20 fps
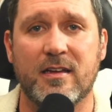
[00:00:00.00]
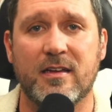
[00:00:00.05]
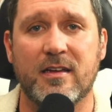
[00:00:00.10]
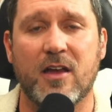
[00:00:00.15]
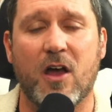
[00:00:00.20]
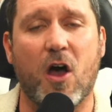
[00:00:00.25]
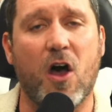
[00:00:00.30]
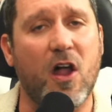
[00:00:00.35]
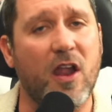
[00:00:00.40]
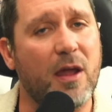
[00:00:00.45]

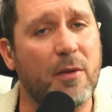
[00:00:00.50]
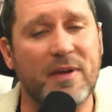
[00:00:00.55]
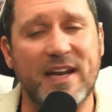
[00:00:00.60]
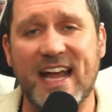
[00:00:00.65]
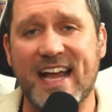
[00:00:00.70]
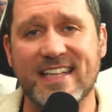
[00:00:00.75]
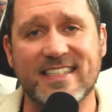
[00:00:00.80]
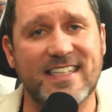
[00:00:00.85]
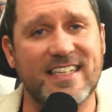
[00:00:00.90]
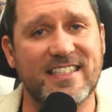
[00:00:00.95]
all I would
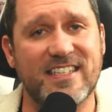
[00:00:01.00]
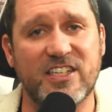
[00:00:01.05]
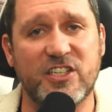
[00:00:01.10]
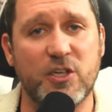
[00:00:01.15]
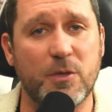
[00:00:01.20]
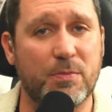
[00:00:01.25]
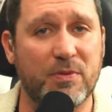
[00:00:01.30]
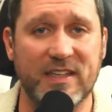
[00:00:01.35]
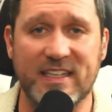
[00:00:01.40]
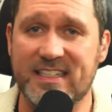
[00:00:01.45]
ask is that you
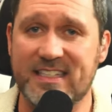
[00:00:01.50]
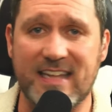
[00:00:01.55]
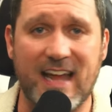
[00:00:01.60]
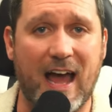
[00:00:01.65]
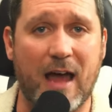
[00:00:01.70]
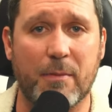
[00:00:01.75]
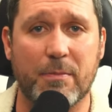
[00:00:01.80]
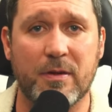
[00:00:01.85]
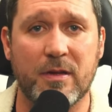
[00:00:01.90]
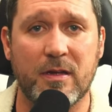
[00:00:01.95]
please
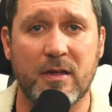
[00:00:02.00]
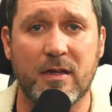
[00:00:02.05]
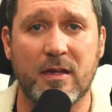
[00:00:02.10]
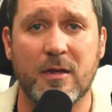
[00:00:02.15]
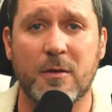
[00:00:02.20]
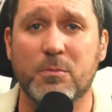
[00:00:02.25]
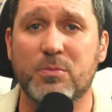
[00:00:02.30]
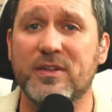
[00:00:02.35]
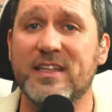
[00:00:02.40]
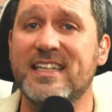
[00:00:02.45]
stop.
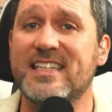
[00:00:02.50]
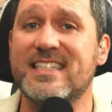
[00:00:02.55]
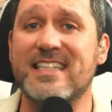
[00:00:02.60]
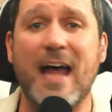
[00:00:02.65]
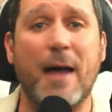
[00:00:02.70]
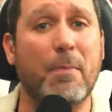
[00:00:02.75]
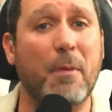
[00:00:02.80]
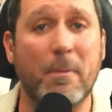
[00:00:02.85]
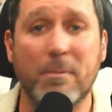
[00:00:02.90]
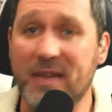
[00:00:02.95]
Please
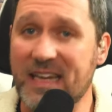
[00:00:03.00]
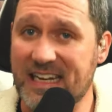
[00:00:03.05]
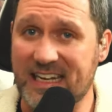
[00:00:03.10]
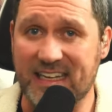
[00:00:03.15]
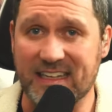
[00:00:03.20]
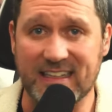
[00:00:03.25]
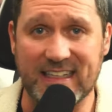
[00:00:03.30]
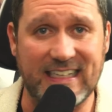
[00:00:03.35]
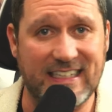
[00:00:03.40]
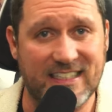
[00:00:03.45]
stop
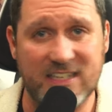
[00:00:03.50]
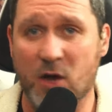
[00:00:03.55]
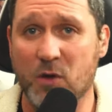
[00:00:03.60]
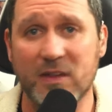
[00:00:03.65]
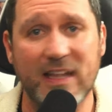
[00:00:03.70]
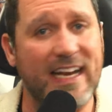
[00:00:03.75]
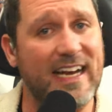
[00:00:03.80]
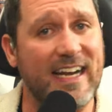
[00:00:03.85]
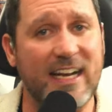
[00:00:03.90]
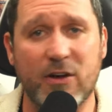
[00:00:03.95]
immediately. Don't
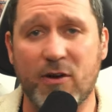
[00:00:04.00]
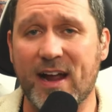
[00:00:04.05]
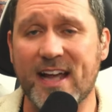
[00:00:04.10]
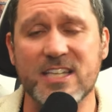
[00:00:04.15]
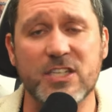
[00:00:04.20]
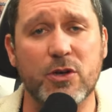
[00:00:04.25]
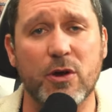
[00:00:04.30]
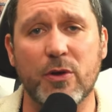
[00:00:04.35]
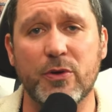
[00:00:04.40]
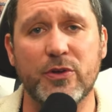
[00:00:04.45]
let any grass
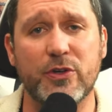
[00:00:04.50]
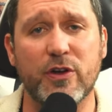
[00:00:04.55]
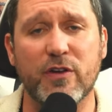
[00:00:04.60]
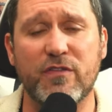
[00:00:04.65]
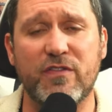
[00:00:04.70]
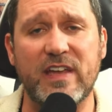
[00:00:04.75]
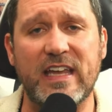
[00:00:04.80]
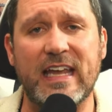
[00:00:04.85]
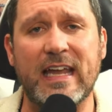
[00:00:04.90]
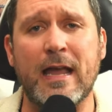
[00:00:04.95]
grow under your
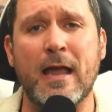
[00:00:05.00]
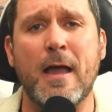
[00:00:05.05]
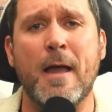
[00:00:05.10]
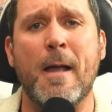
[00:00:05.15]
feet.